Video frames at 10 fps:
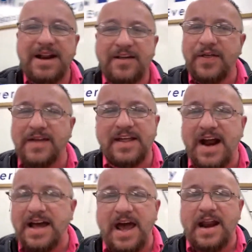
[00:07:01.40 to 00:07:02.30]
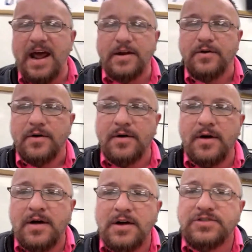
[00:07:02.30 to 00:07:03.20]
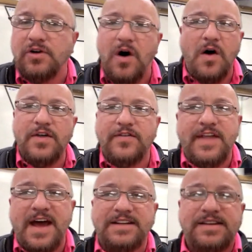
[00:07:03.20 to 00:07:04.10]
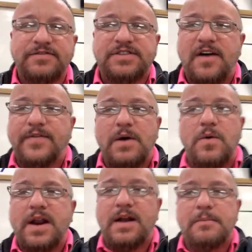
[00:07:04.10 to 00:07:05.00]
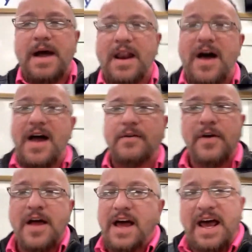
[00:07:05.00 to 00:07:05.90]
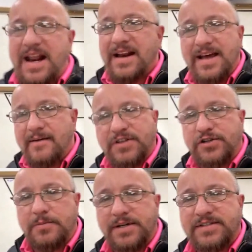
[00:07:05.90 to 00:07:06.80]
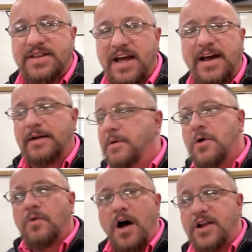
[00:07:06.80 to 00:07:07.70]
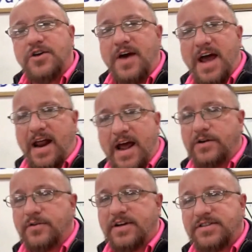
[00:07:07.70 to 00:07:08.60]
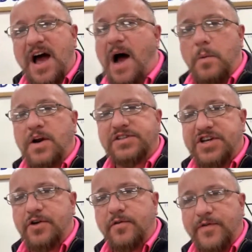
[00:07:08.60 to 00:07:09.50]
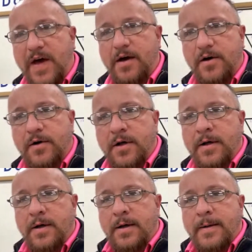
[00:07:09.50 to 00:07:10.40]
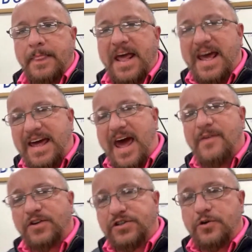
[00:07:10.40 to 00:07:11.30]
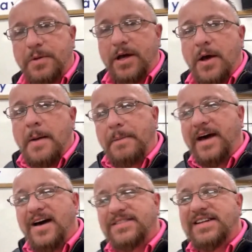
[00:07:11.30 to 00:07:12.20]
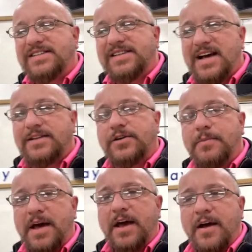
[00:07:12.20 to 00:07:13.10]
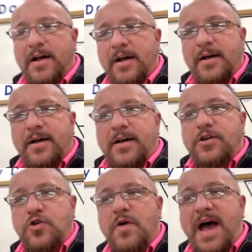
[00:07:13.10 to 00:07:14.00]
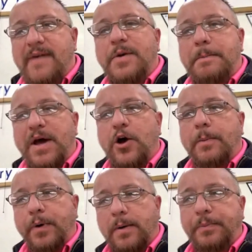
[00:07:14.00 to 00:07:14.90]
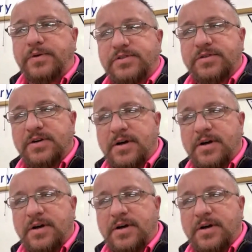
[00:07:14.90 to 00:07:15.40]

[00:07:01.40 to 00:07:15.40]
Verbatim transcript: anything that I can't handle. So all this negative stuff that went into my life, he didn't give it to me. He's thinking, Ron, you can't handle this. I want to see you fail. He gave it to me because he said to me, You have a bigger purpose.